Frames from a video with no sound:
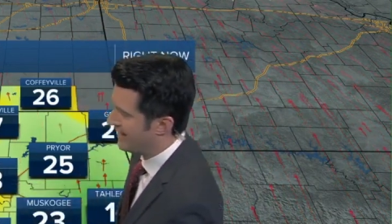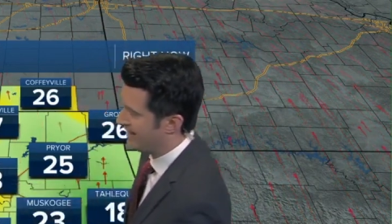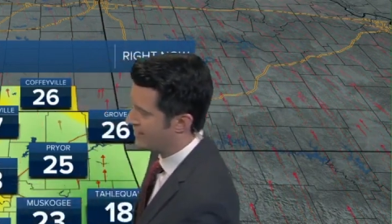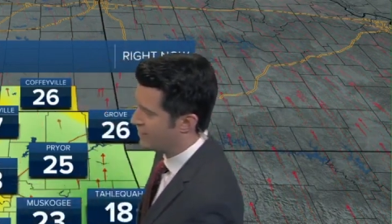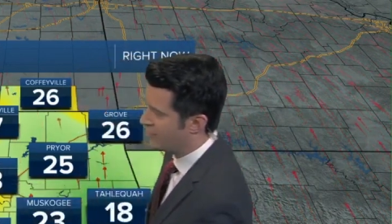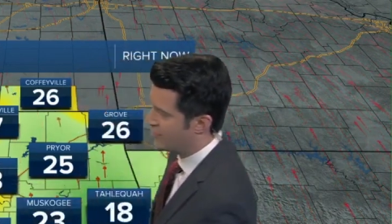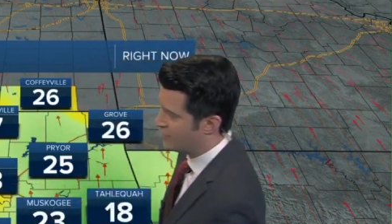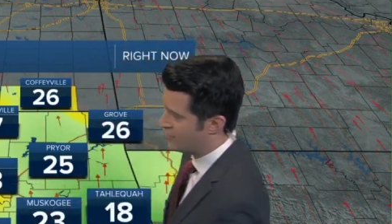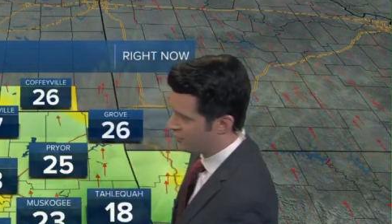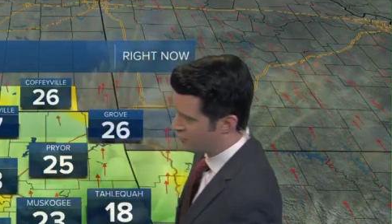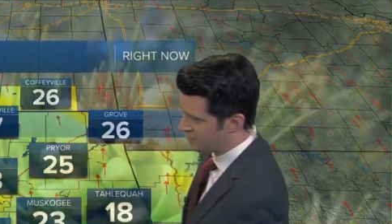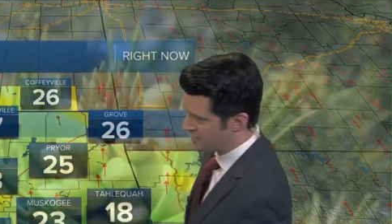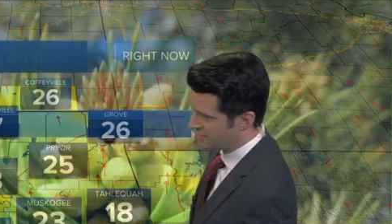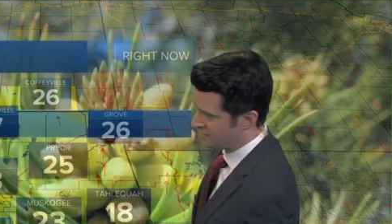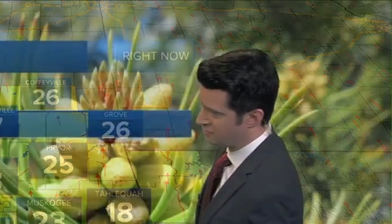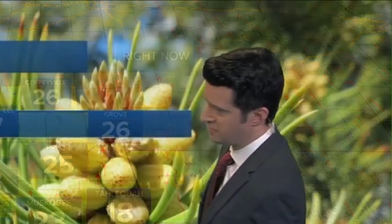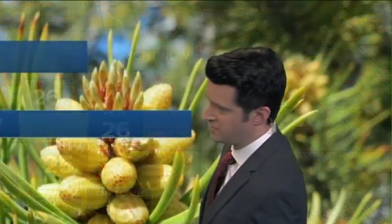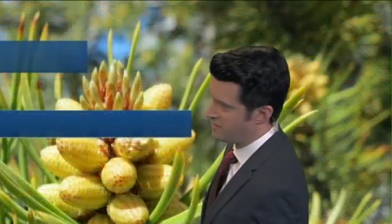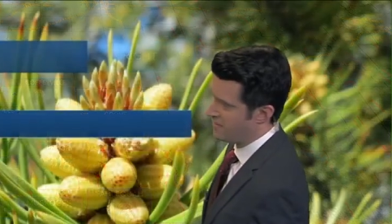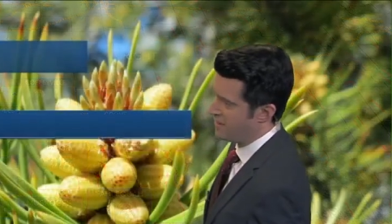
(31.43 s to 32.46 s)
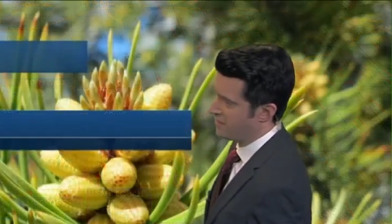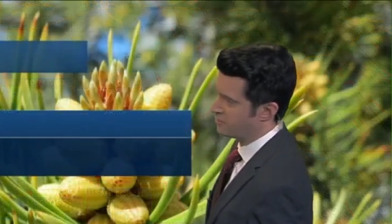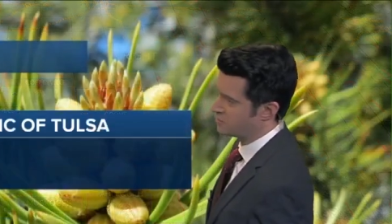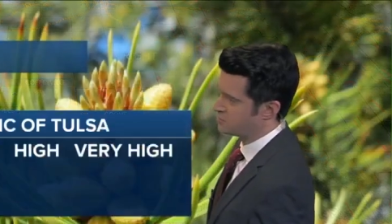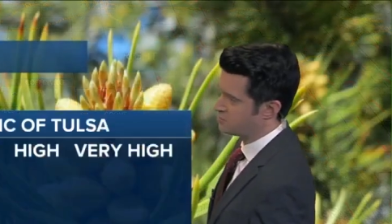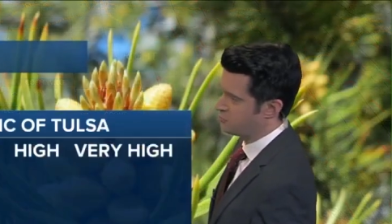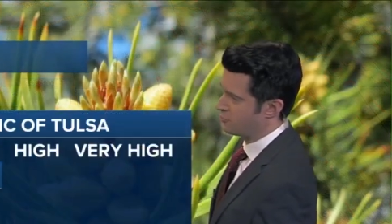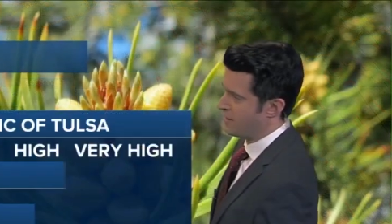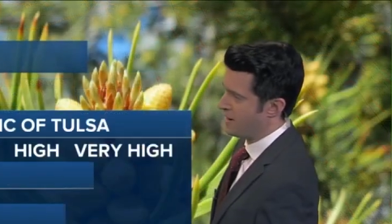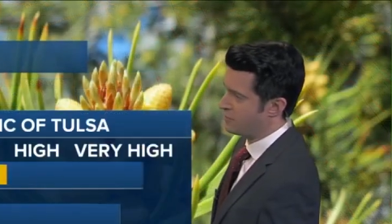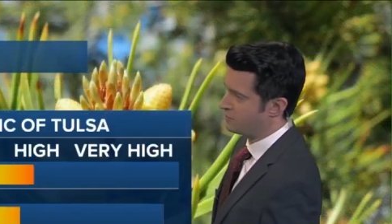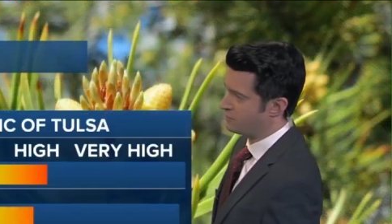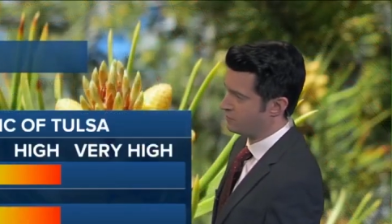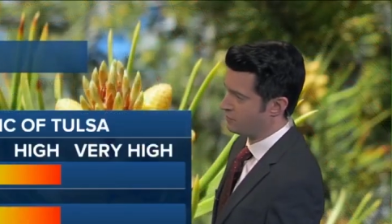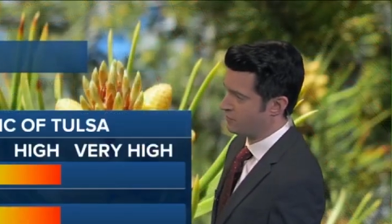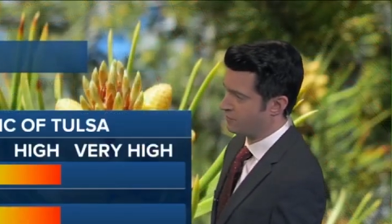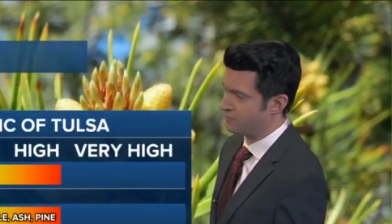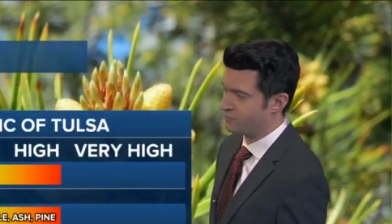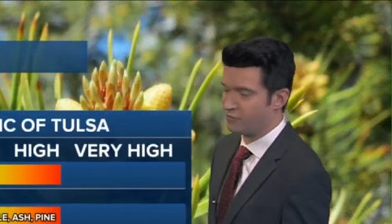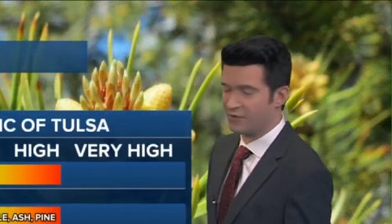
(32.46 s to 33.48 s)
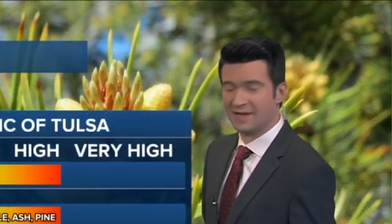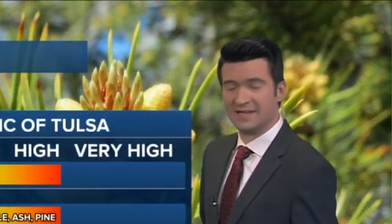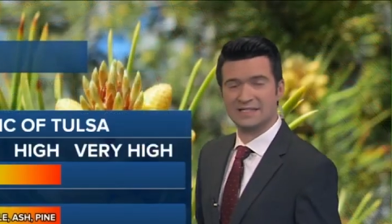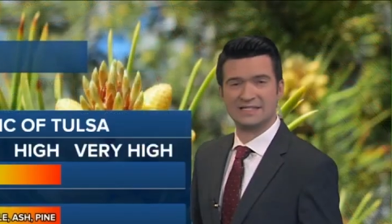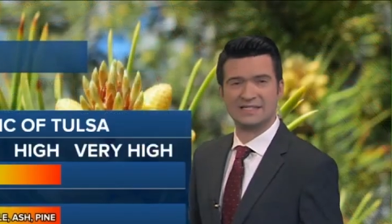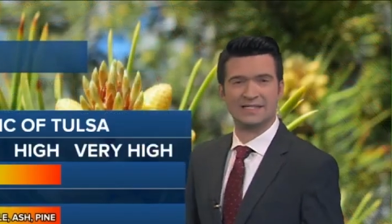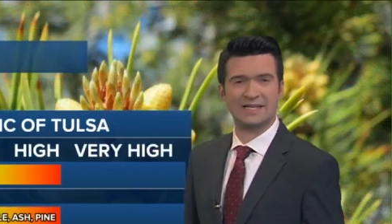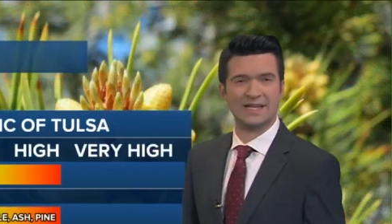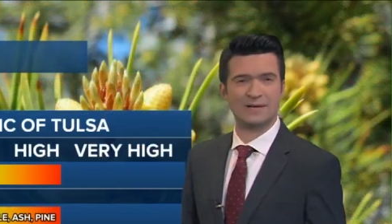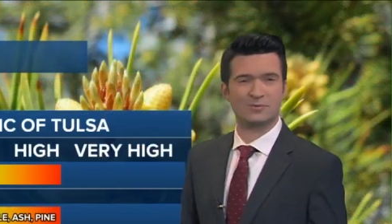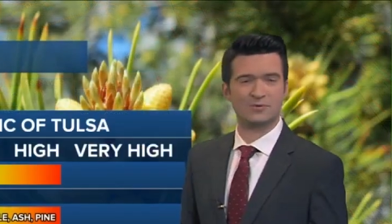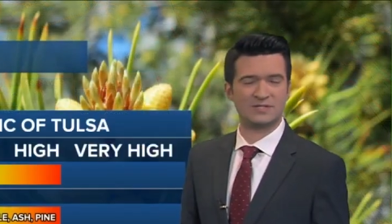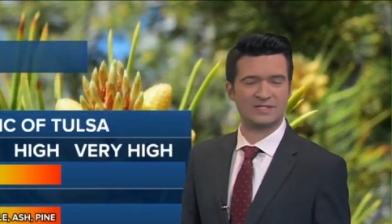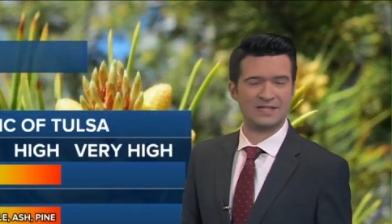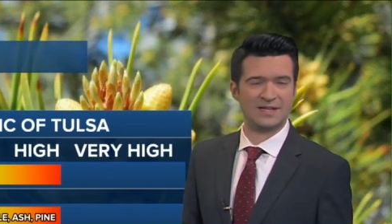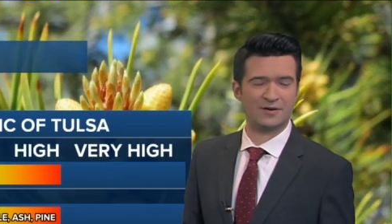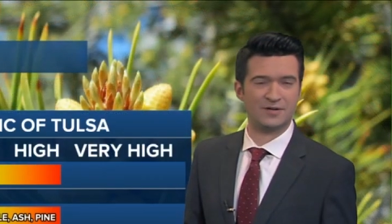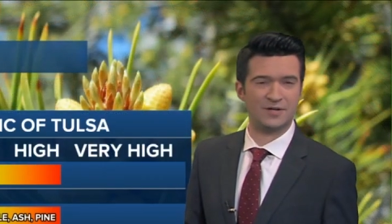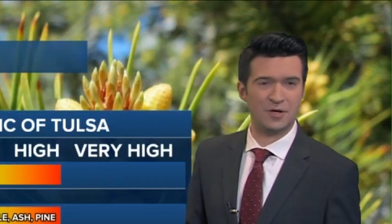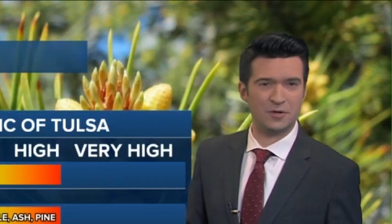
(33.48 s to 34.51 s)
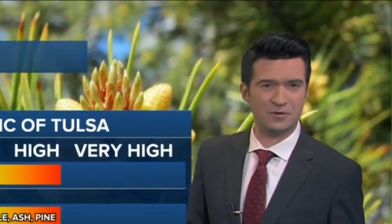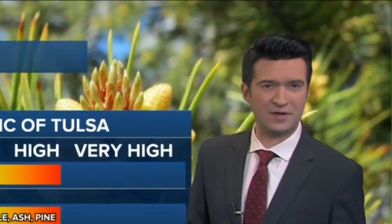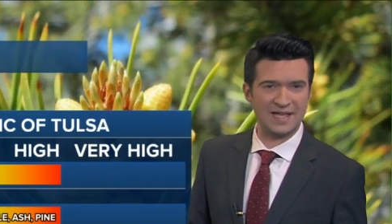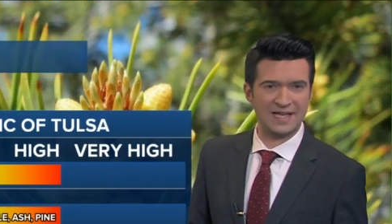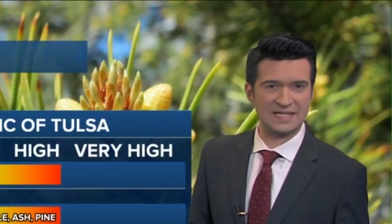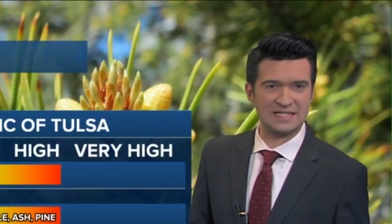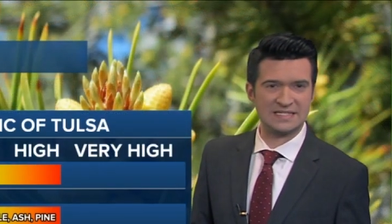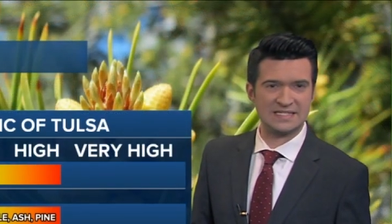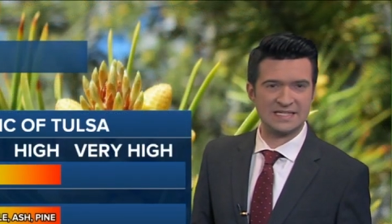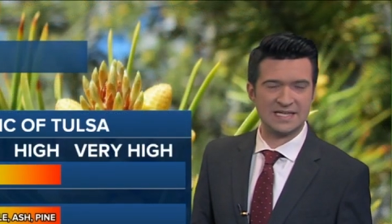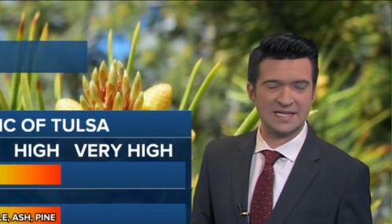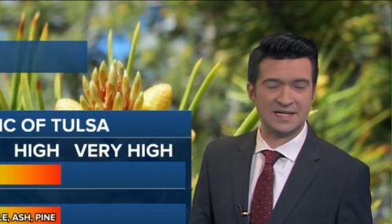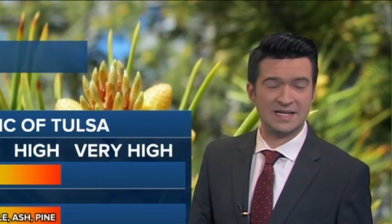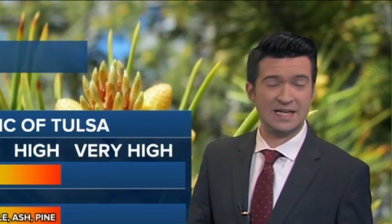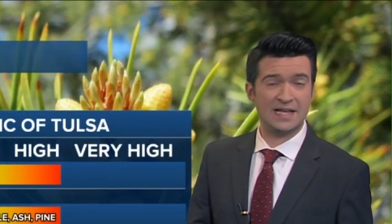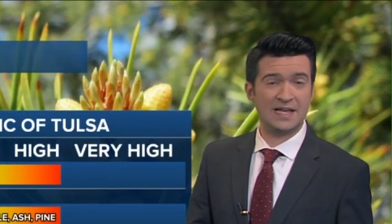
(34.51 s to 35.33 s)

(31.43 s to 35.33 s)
and 33 miles per hour for our friends and neighbors there in OKC.